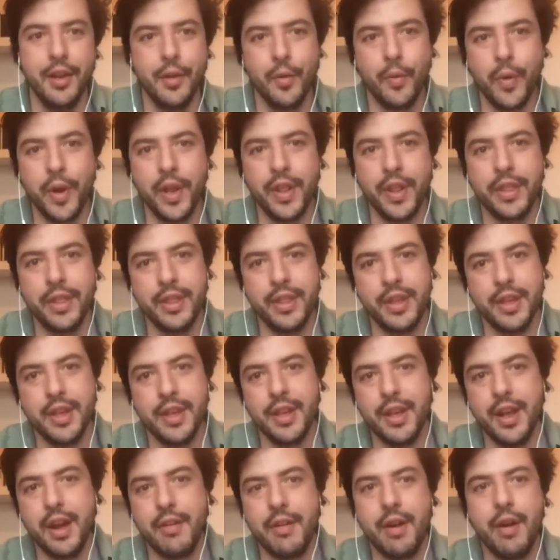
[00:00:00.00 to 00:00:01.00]
with
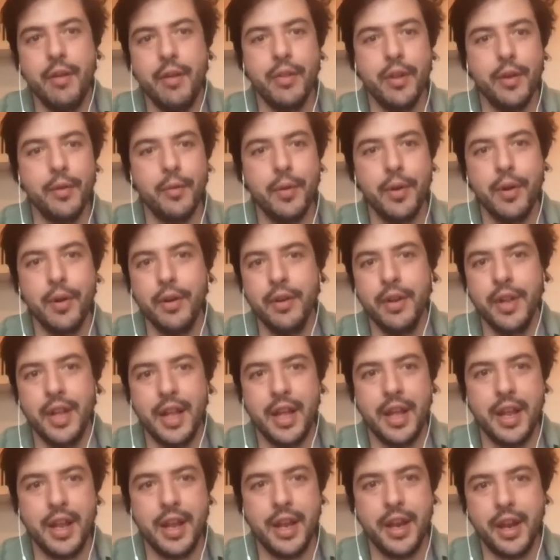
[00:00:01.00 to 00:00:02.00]
around the
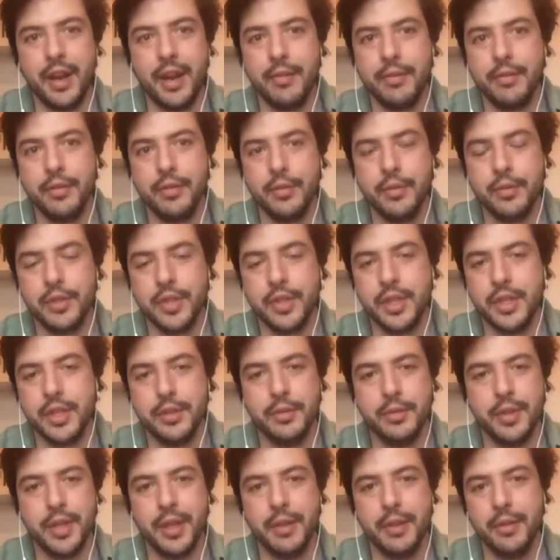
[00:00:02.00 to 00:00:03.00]
world, I have to
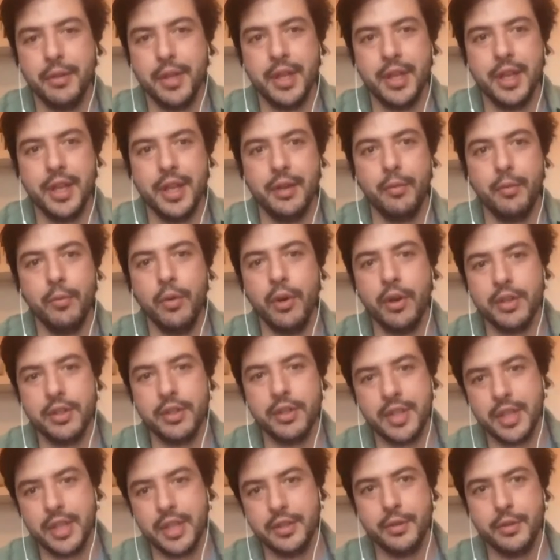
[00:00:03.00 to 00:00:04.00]
say to them, the
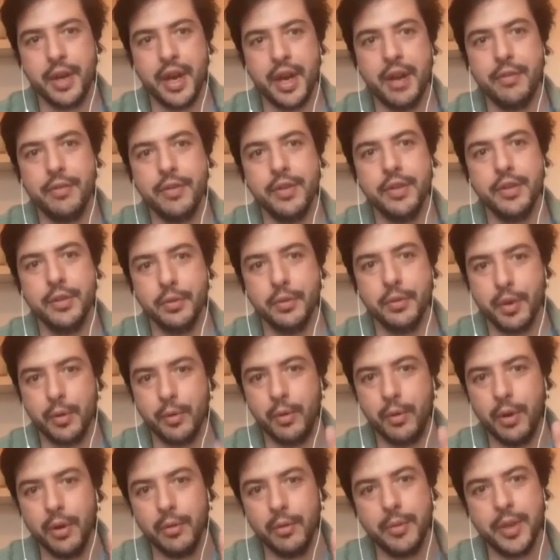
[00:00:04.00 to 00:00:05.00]
words that you have into
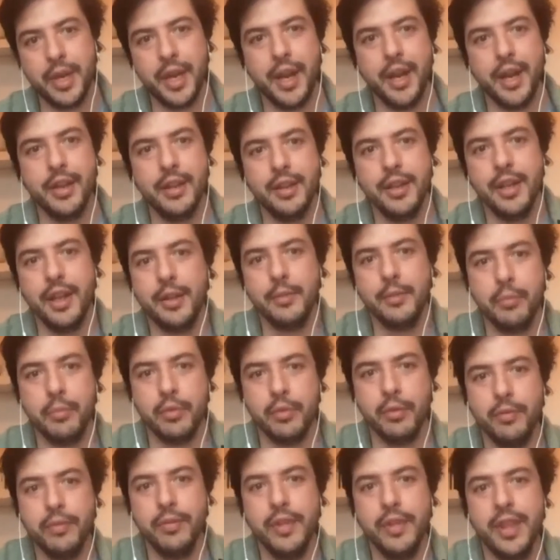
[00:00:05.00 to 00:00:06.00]
the wall behind
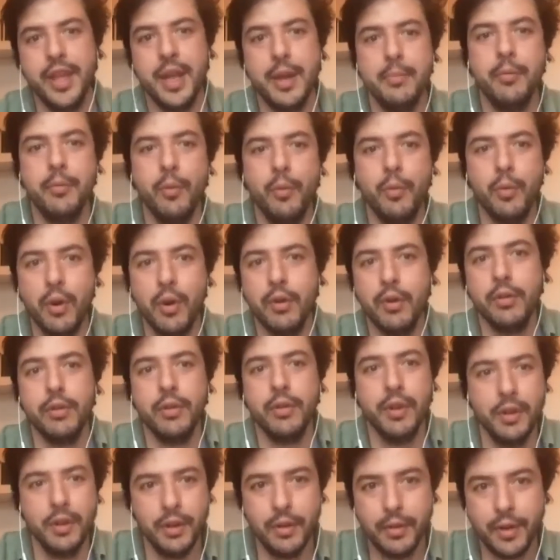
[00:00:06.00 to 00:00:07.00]
that prove them
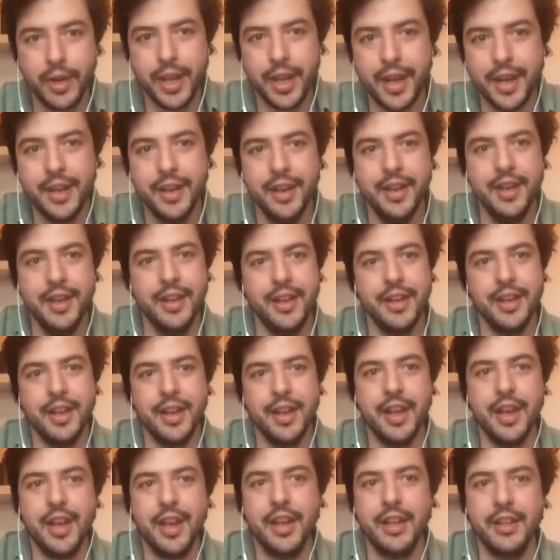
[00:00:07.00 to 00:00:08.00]
wrong. Okay,
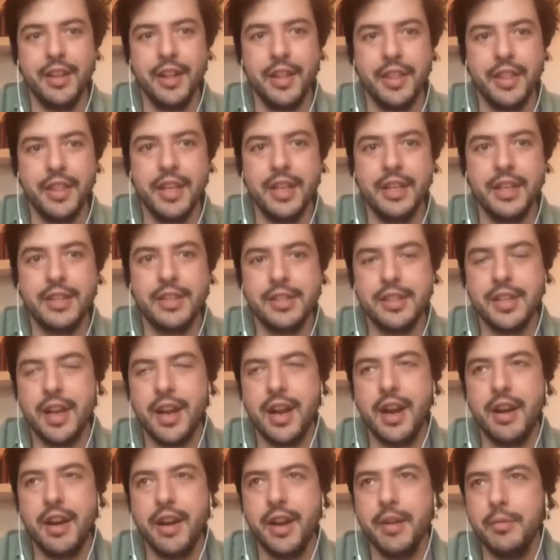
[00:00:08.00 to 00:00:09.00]
the things
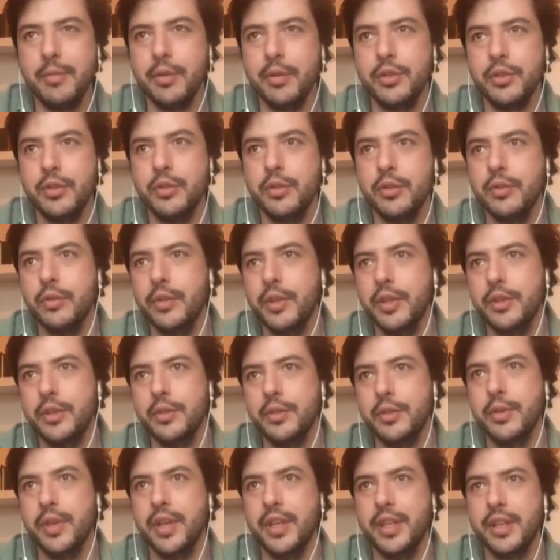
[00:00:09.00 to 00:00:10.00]
are able to do
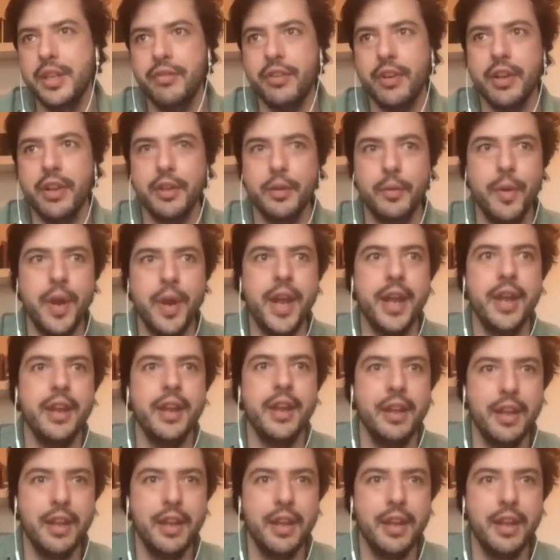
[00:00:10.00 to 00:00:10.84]
into a different way.